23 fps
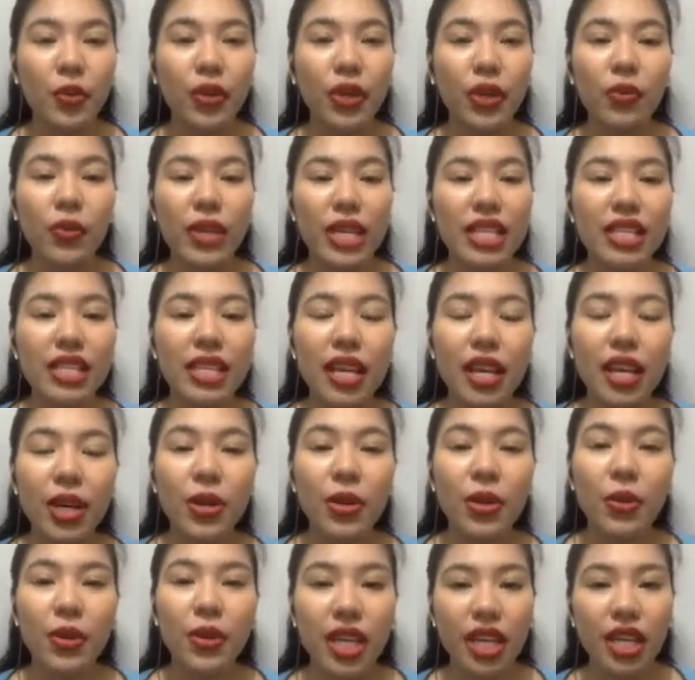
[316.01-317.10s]
When we say
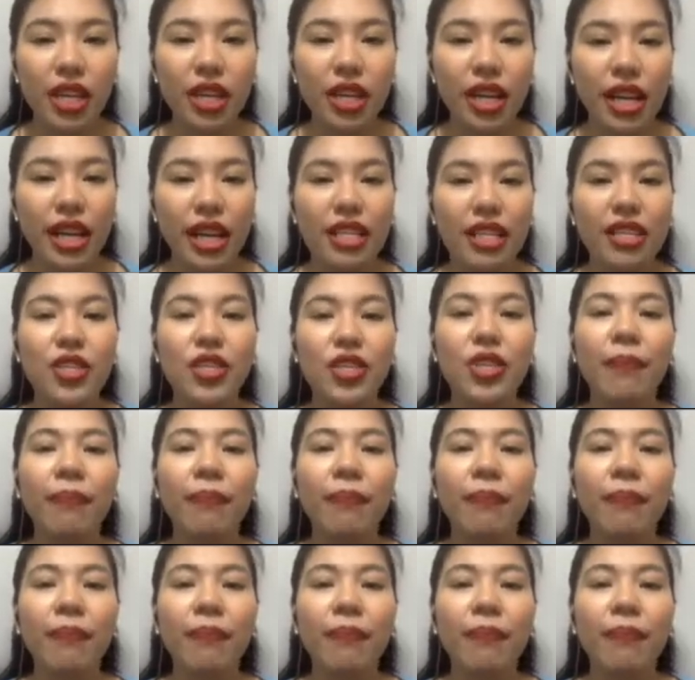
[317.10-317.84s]
coherence,